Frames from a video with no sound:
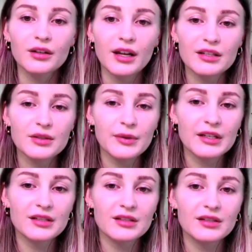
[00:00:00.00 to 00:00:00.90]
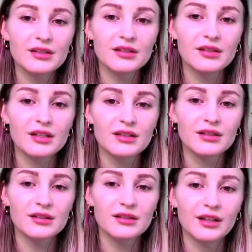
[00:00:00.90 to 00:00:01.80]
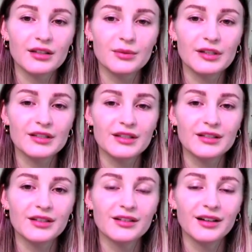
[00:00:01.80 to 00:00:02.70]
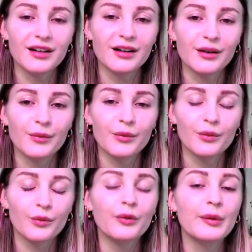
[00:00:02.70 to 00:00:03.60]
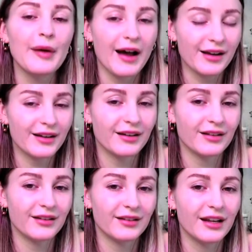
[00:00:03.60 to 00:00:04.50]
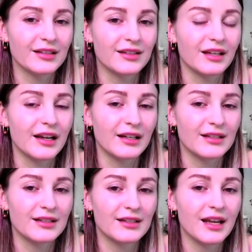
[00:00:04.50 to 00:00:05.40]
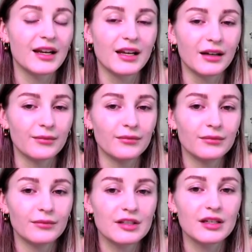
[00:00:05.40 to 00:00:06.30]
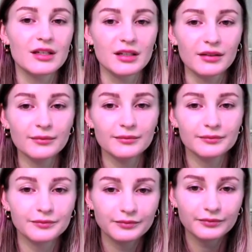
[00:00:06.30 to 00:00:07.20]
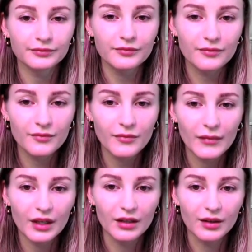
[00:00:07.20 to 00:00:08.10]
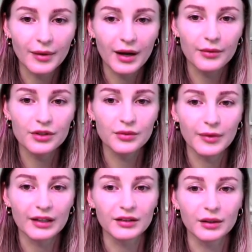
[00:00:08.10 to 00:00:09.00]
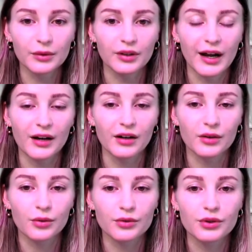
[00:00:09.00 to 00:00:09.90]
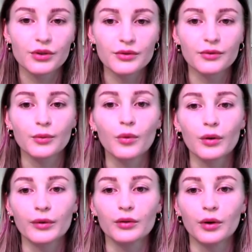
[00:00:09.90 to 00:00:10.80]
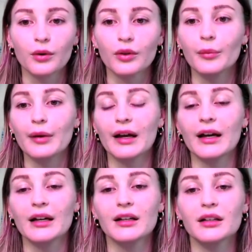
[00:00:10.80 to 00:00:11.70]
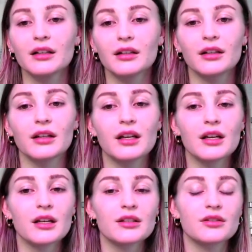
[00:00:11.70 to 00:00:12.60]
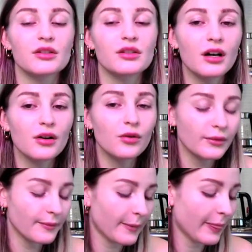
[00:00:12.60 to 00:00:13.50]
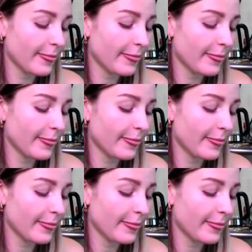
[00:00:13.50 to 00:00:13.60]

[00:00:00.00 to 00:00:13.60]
Next week's season, next week's season, um, we'll be back next Sunday at 10 a.m. CT. Um, how would you make liquid or agar cultures from what we grow in the bag? So